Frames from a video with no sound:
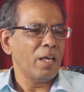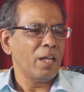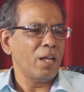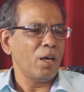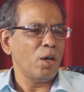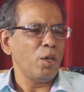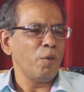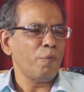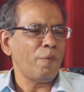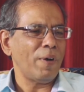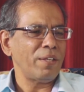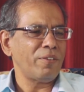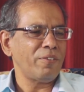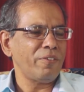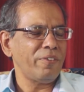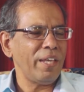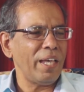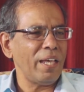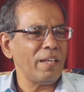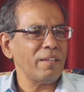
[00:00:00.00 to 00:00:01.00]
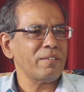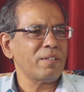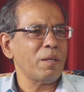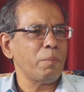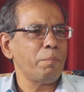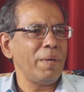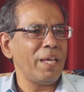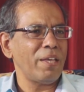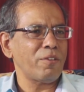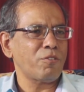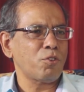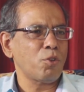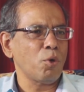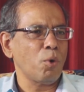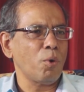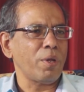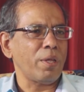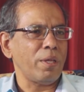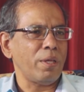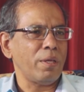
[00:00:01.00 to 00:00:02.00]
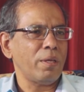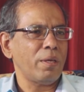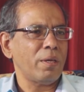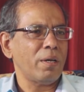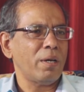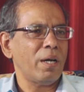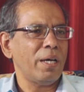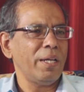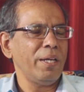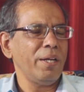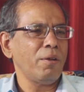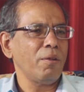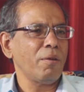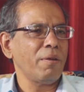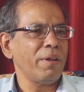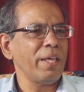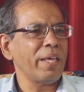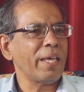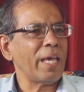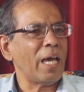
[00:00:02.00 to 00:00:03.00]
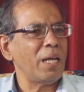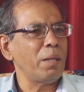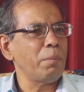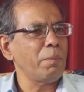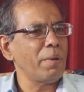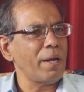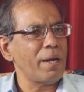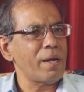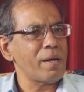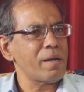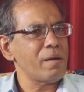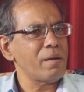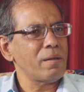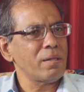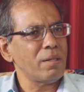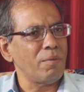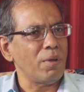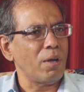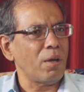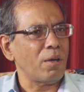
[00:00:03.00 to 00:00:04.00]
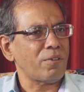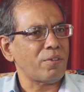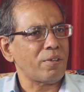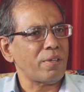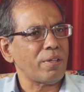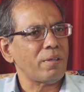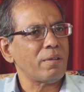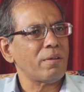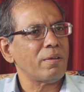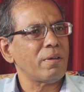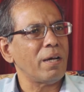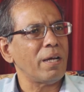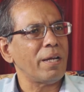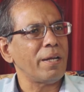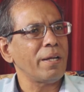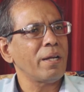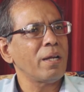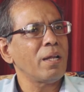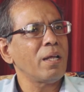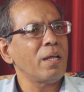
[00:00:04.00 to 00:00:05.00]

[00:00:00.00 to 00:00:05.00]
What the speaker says: Now, if I change the base story, I need to recalibrate the velocity, right?